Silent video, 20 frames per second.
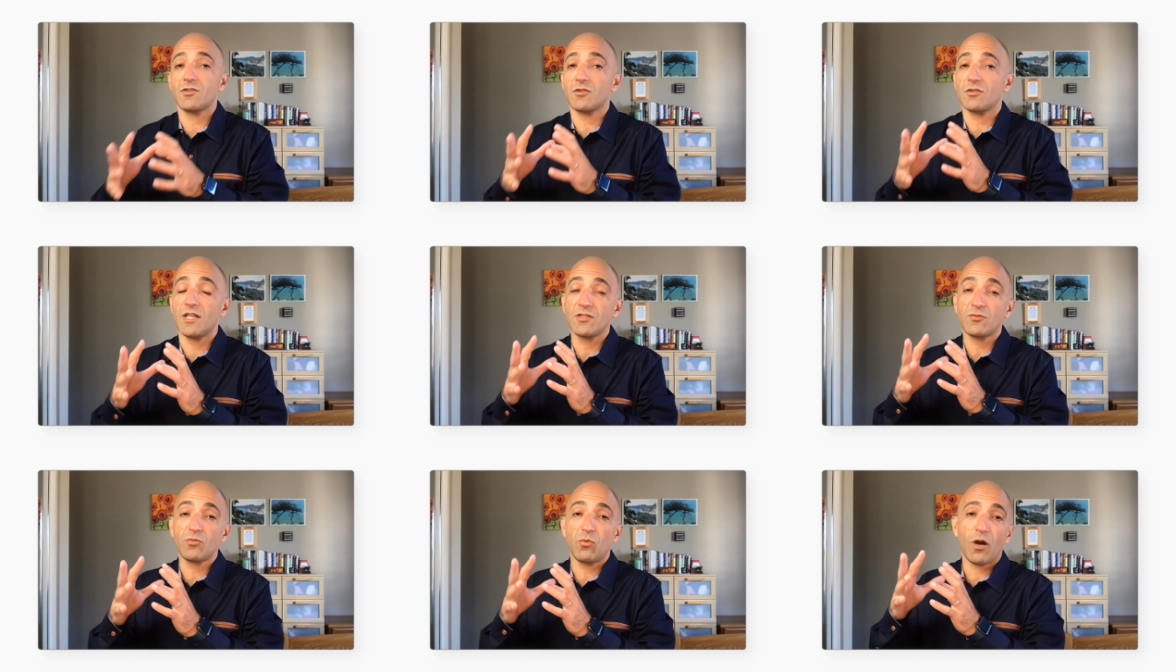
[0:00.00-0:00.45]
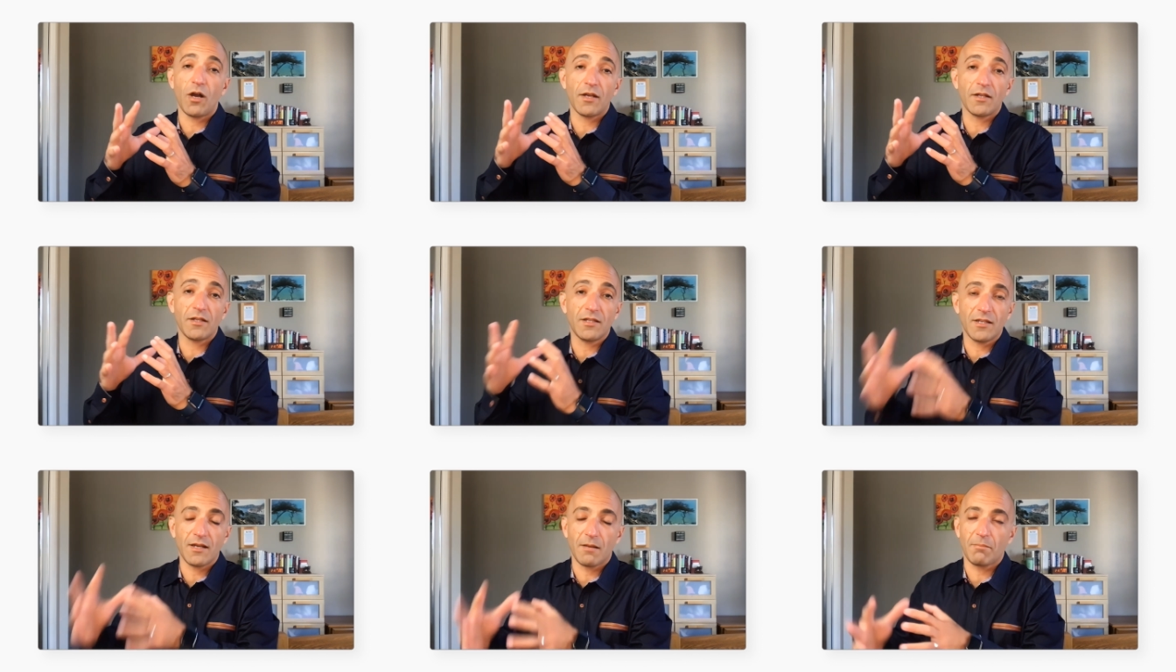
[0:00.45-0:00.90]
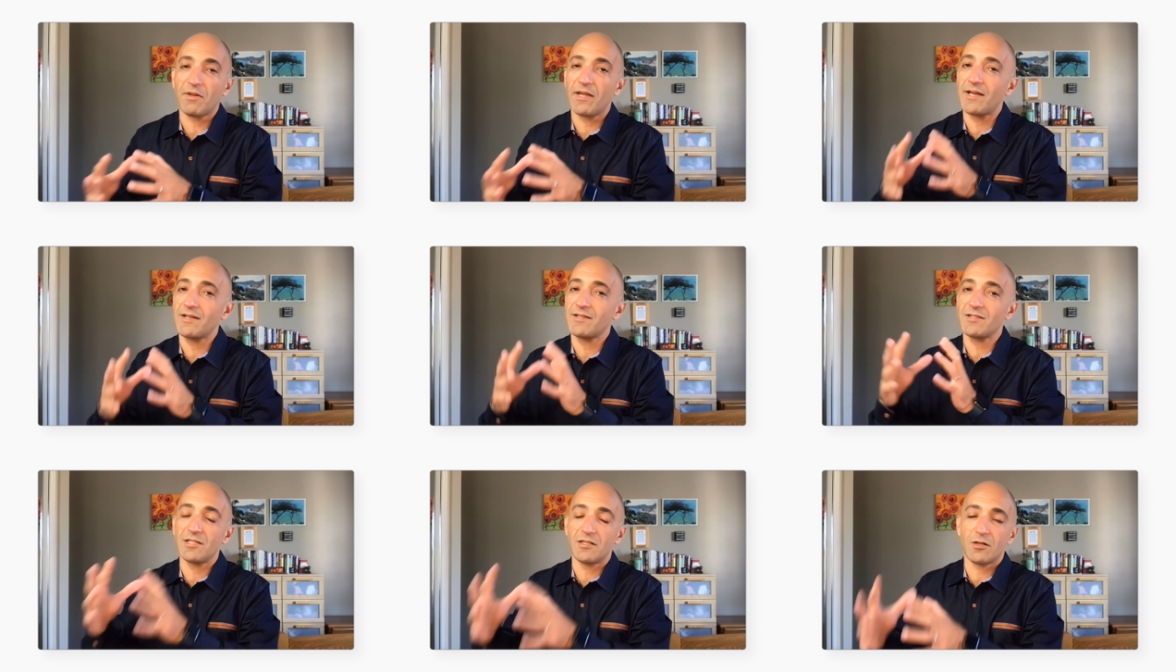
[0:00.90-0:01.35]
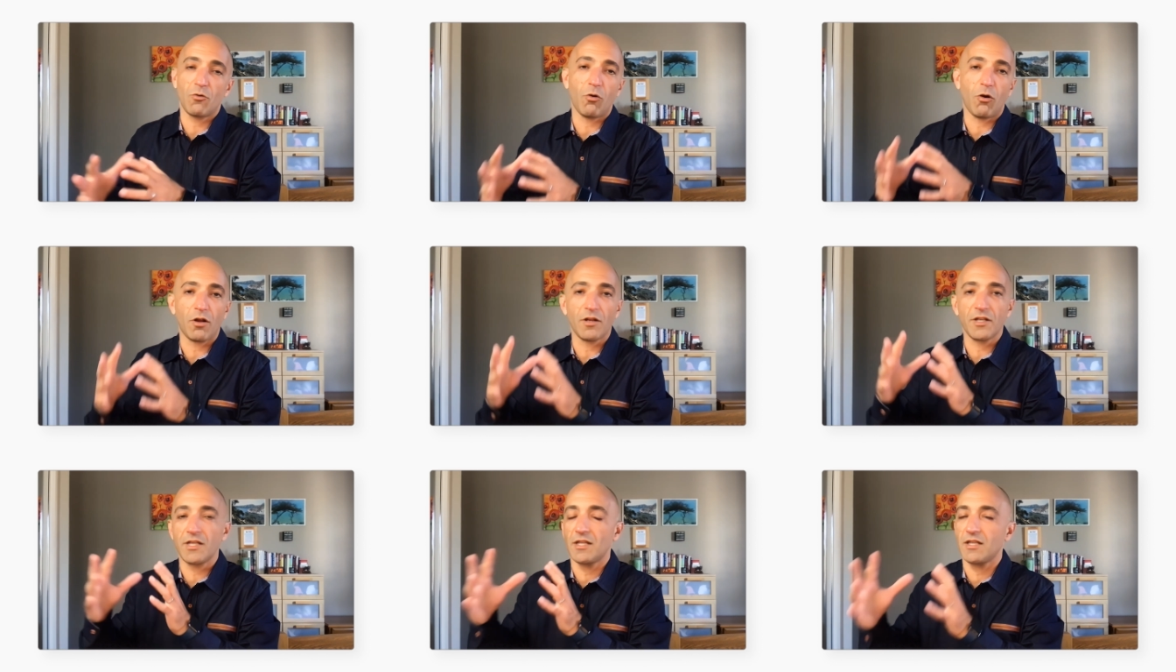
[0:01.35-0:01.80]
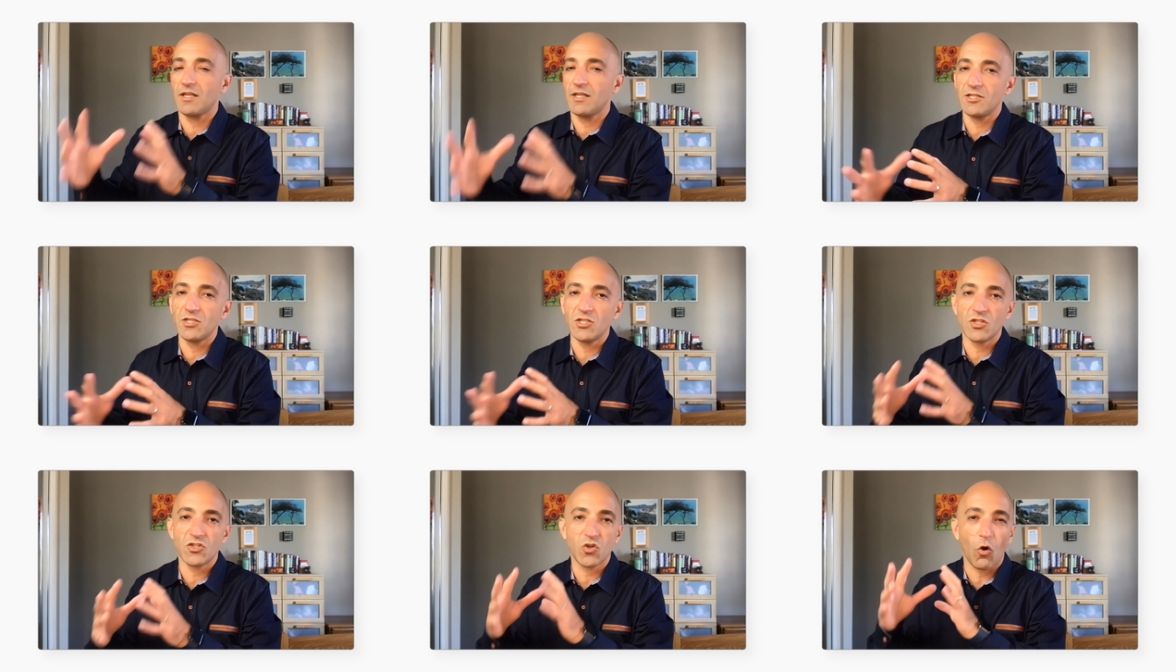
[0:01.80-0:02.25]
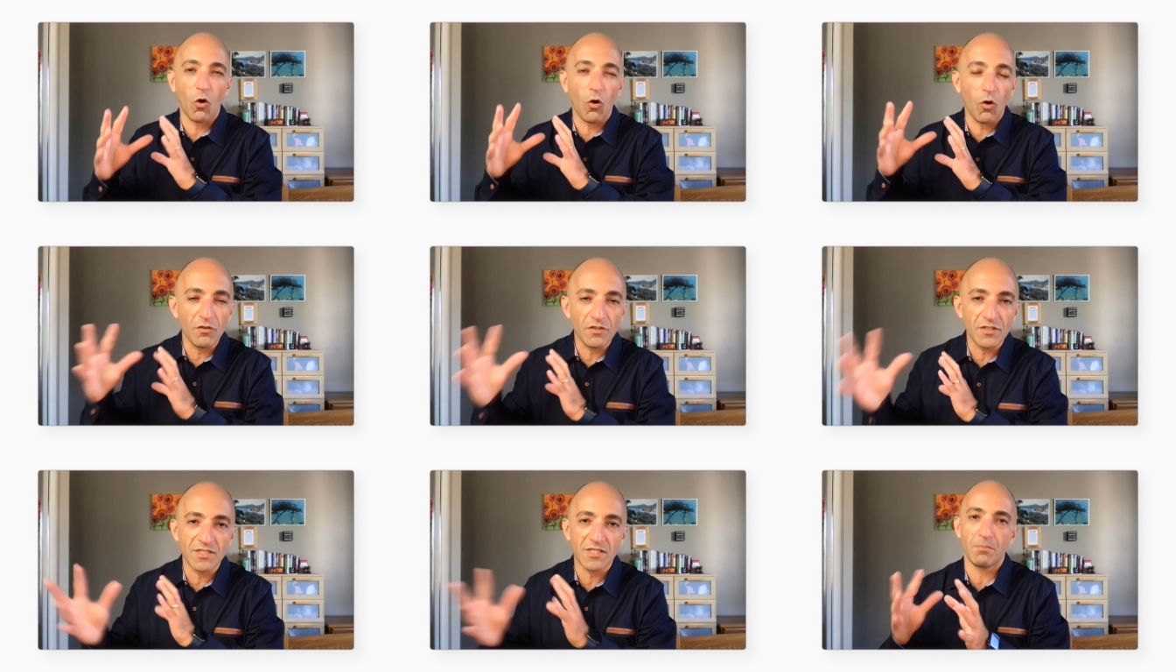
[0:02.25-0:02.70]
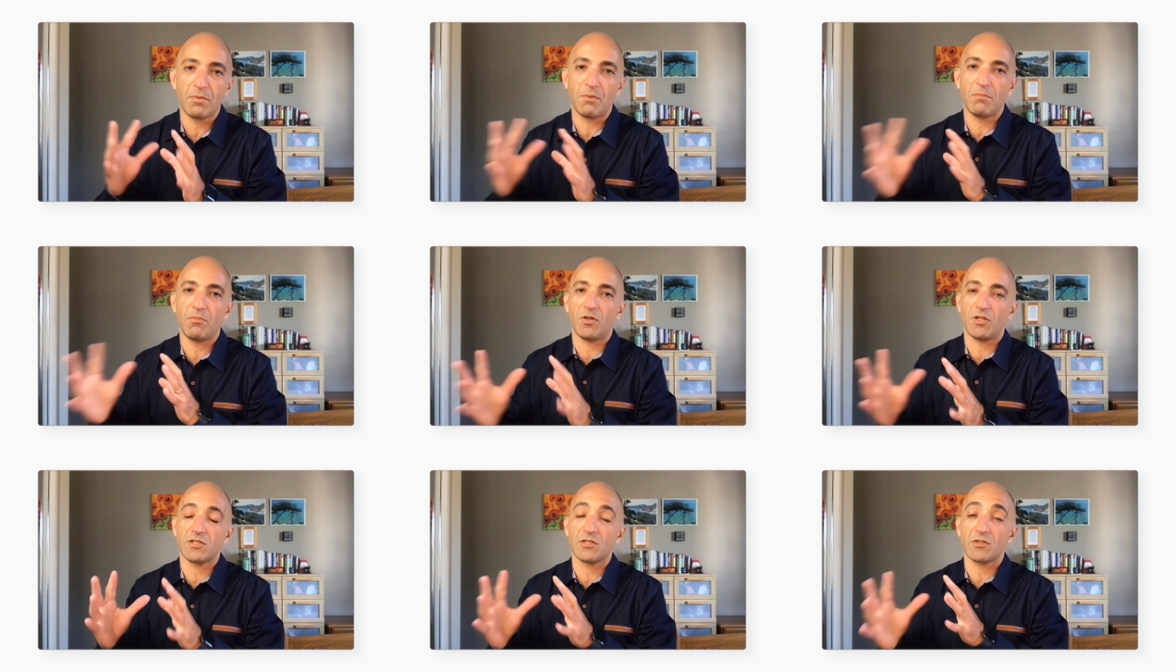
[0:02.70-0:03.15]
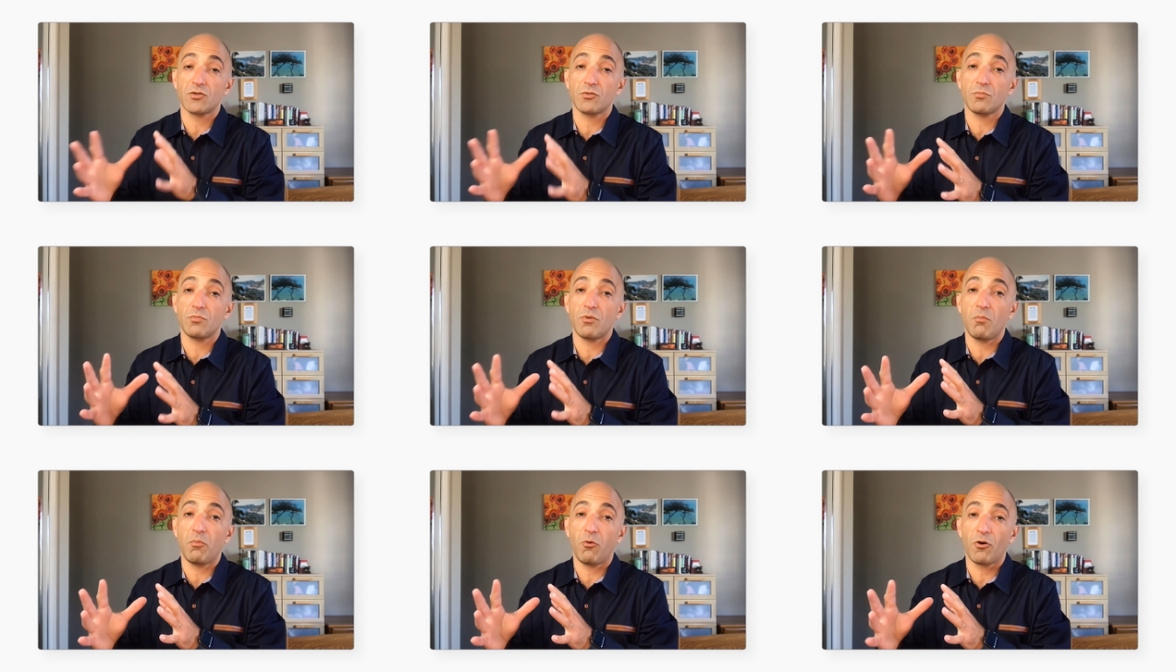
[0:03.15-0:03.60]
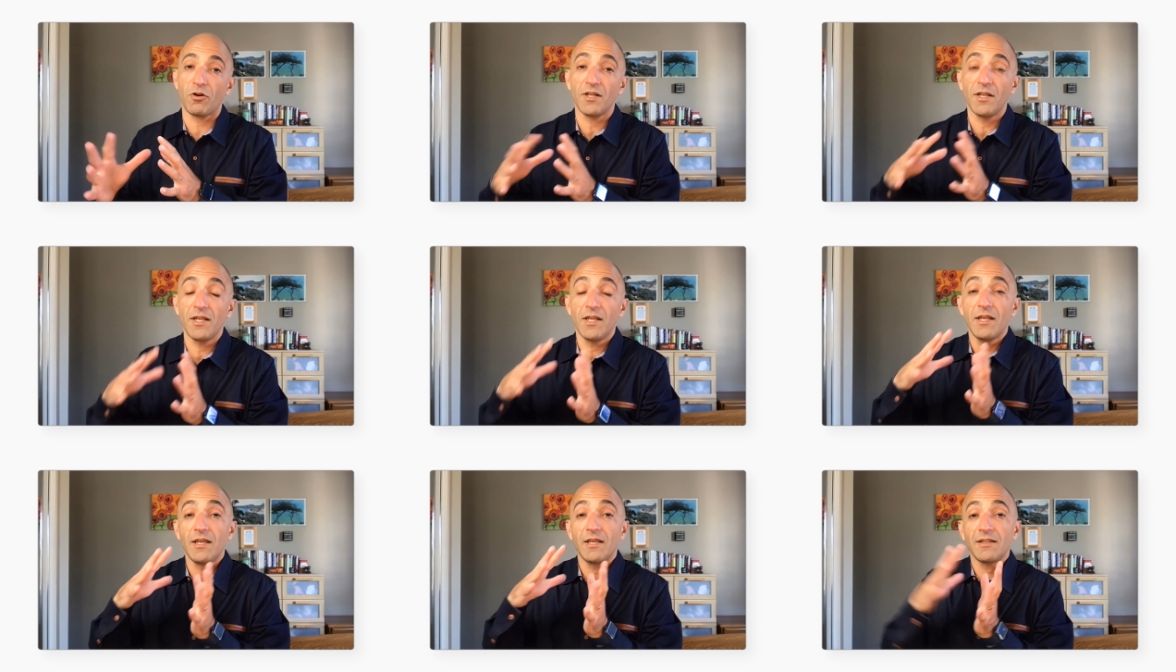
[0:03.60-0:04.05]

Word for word: So that's why Dataplex, data quality, lineage, all these capabilities are super important.